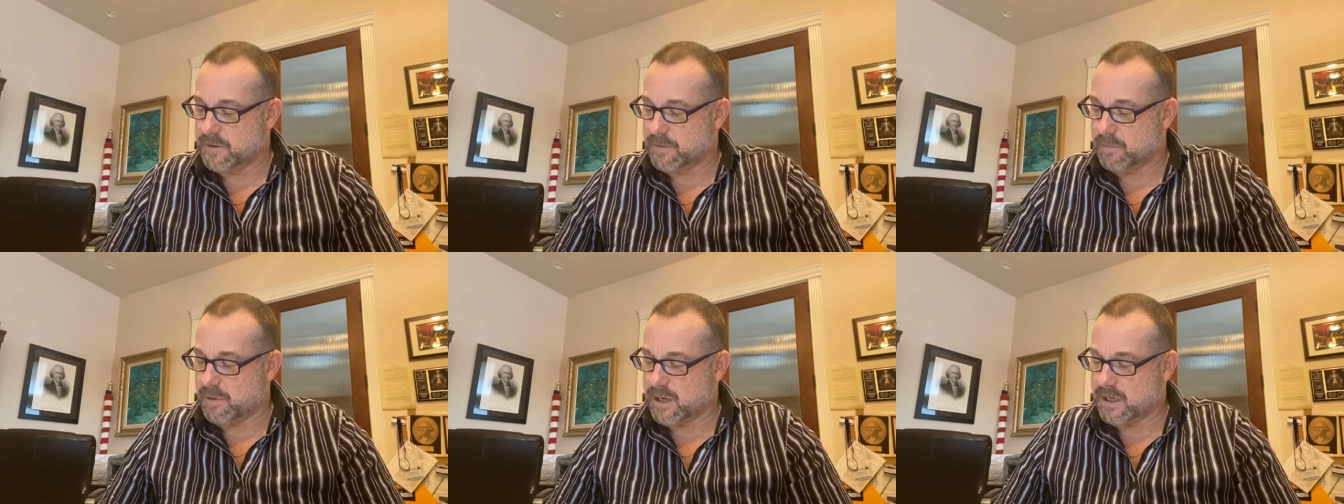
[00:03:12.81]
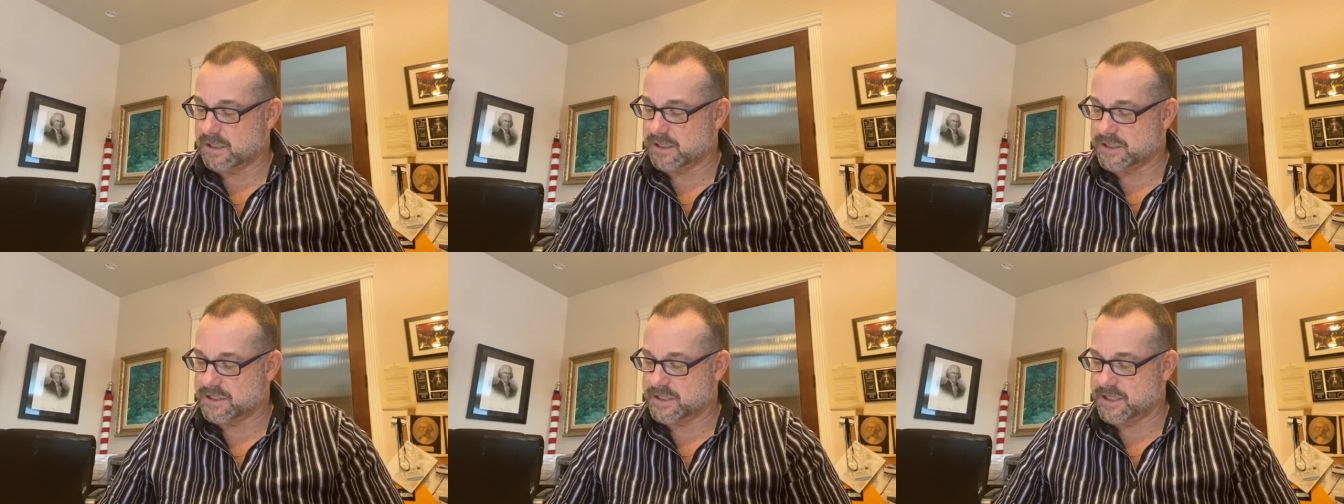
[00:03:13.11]
the
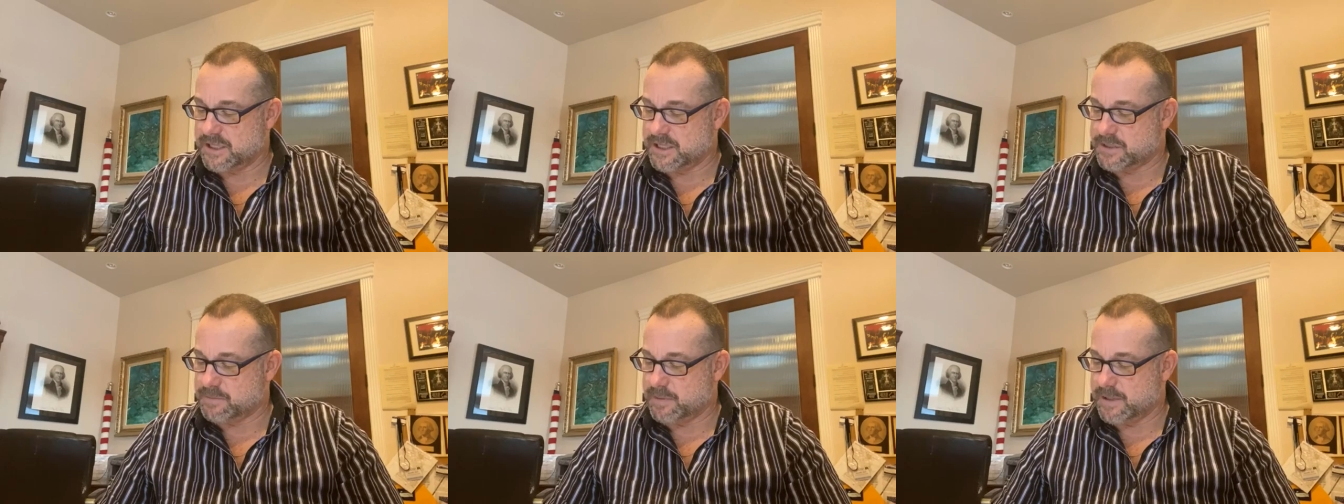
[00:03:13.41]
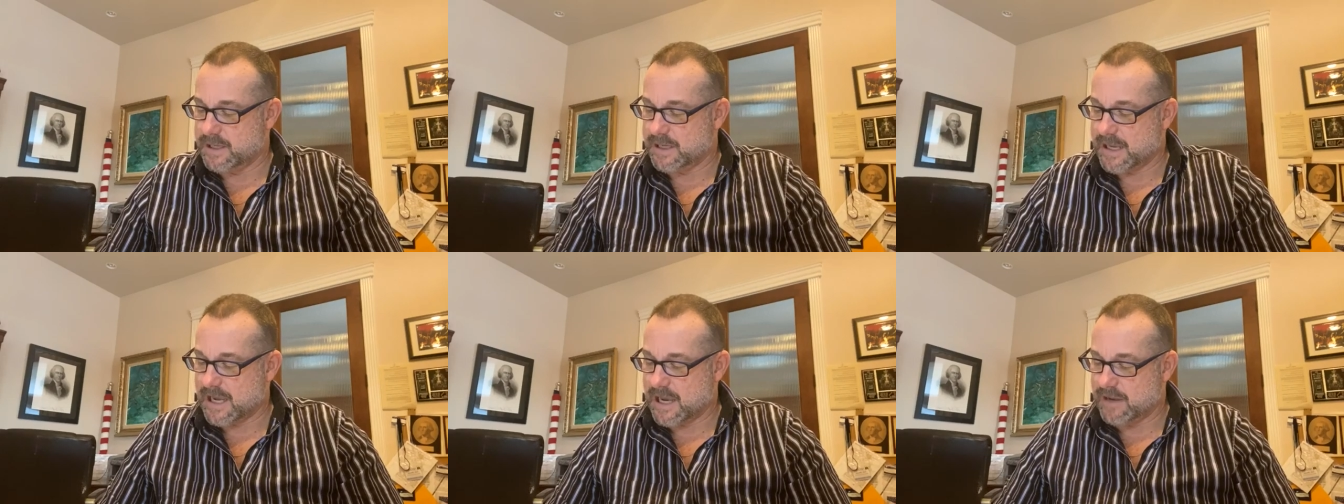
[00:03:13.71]
policies
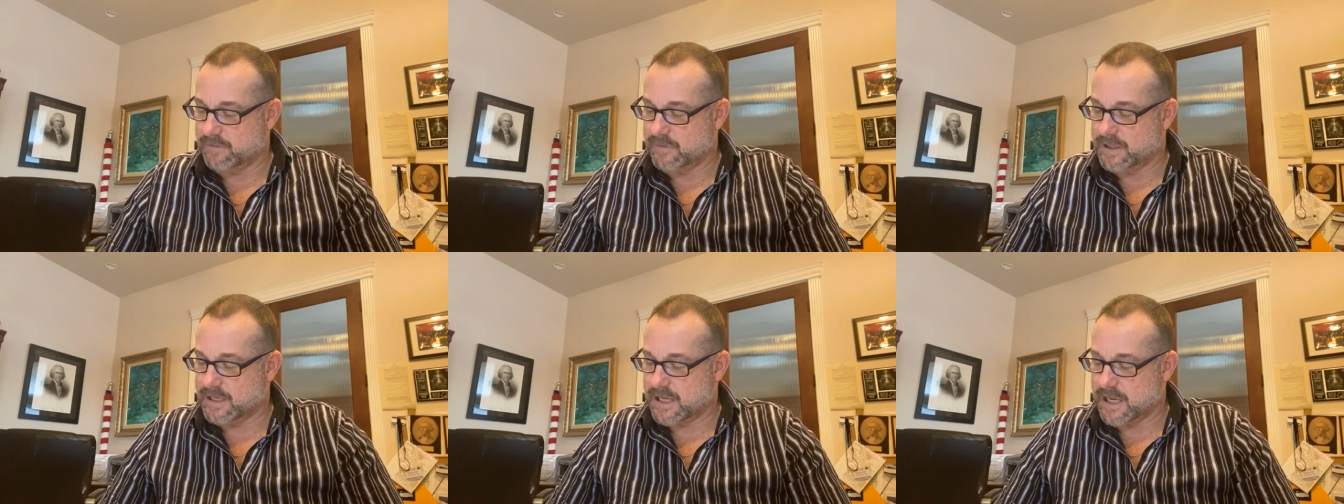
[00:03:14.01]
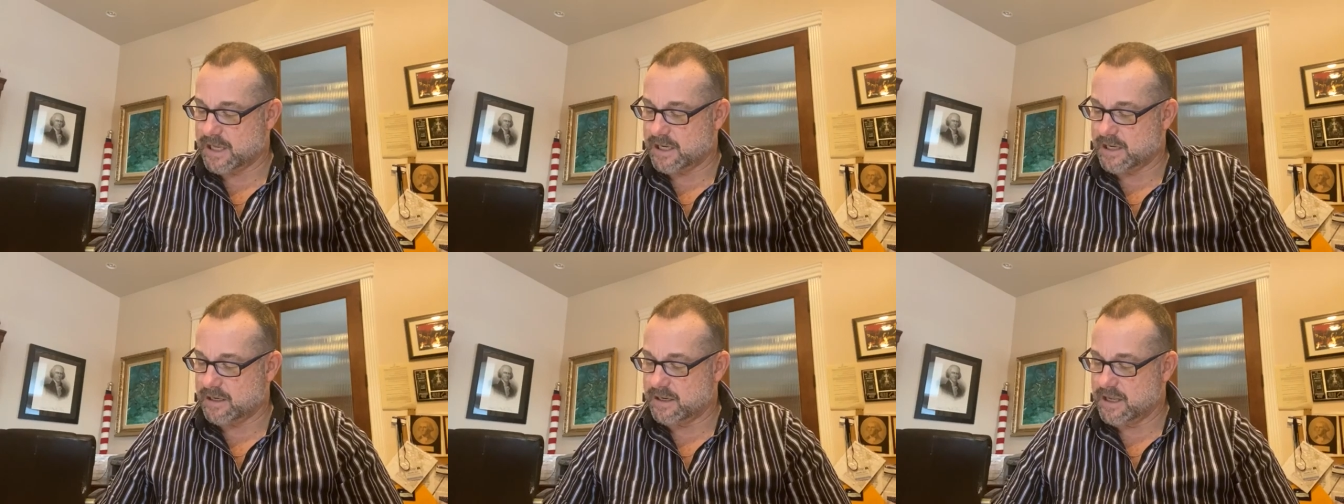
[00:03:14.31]
being
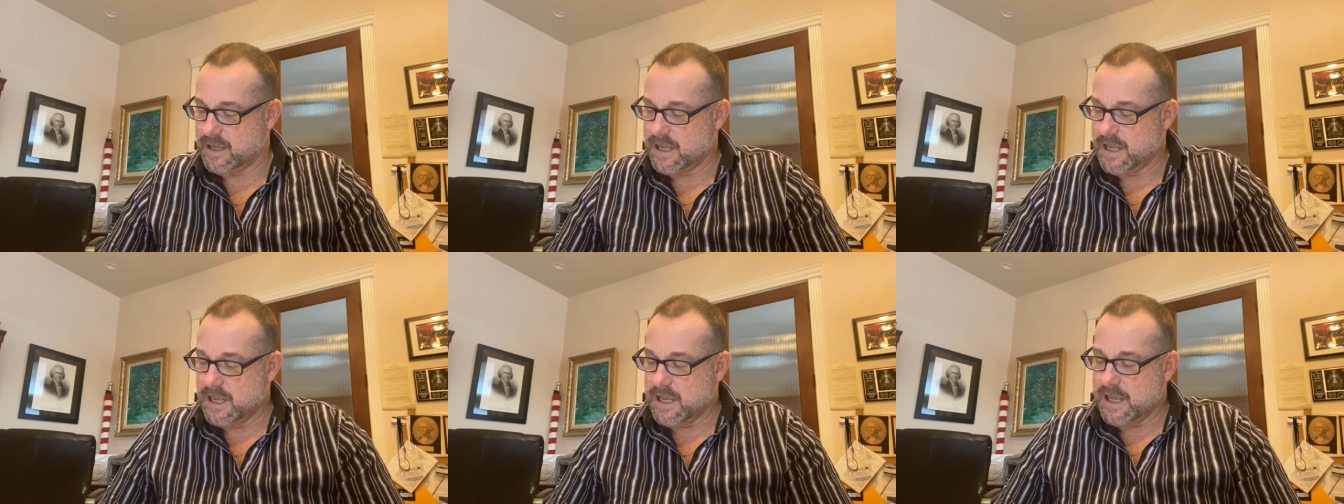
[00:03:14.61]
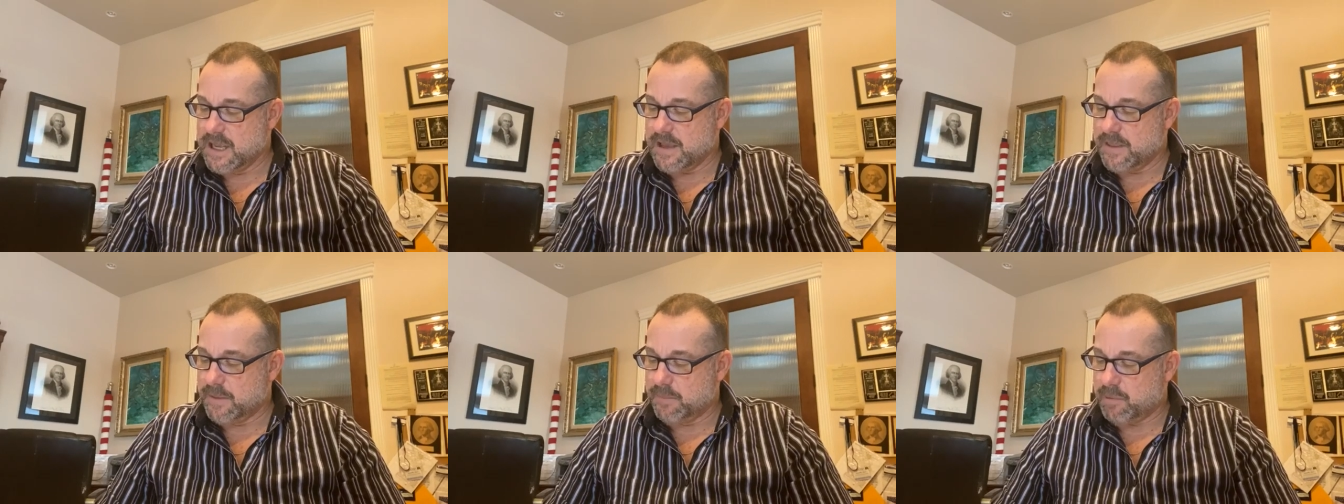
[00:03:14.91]
advocated,
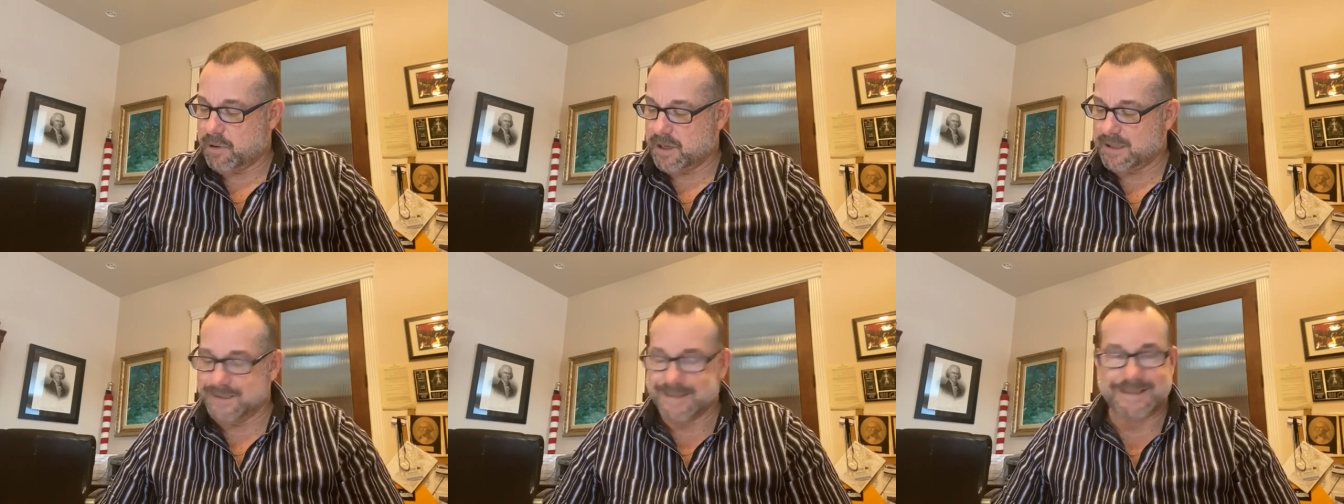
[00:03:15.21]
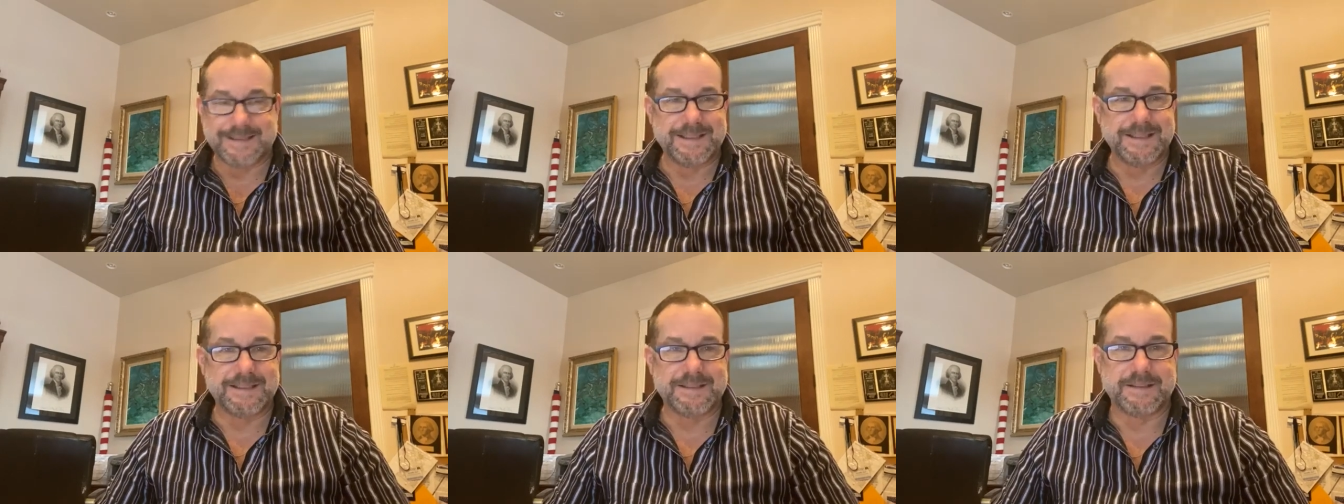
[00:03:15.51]
and the
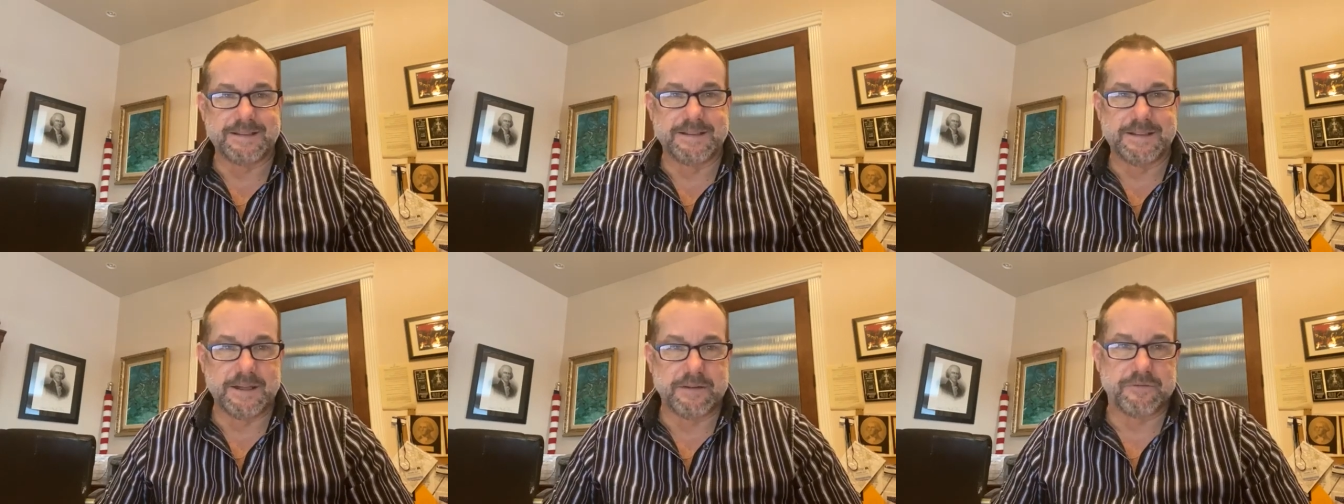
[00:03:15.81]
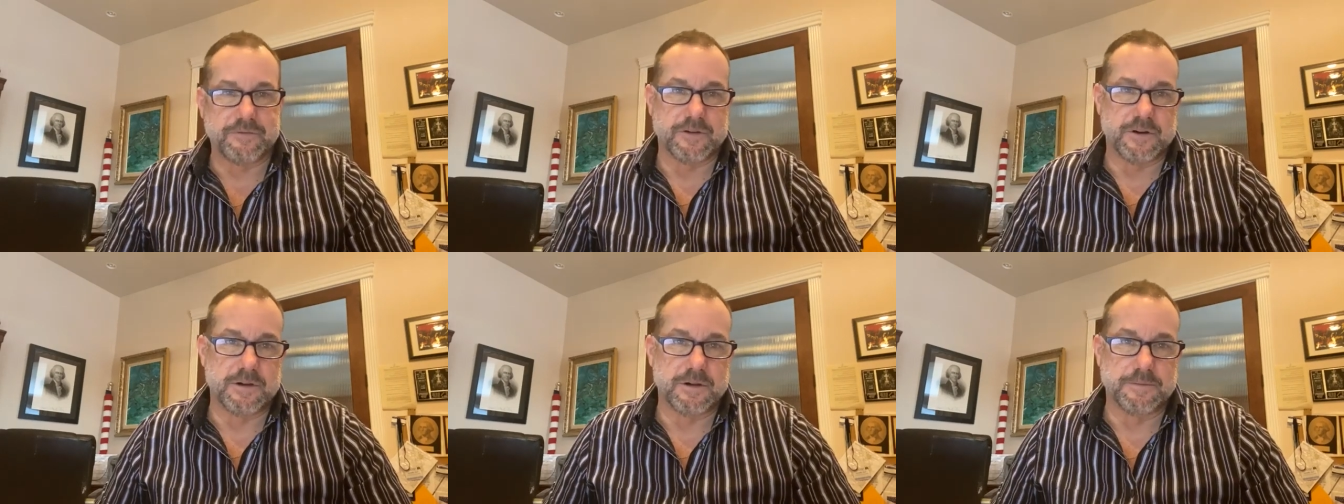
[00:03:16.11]
policies
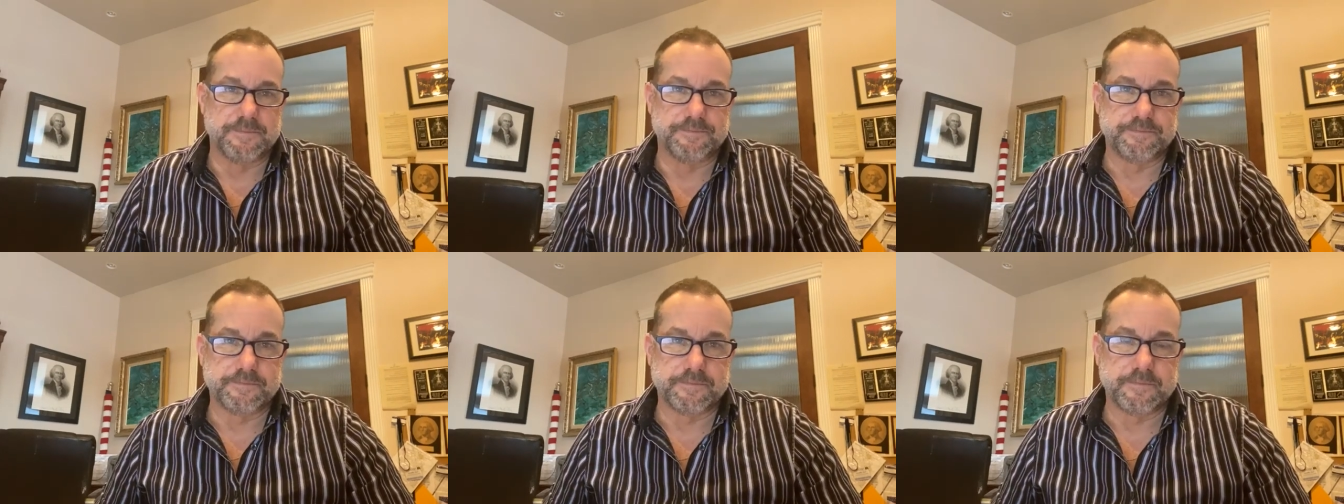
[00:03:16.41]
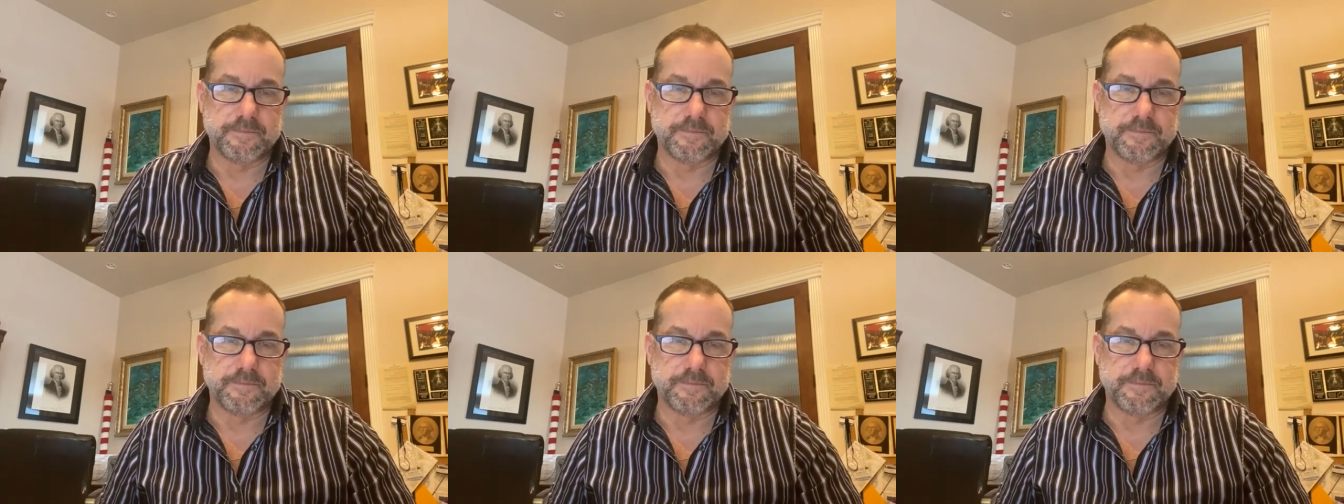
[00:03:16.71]
differ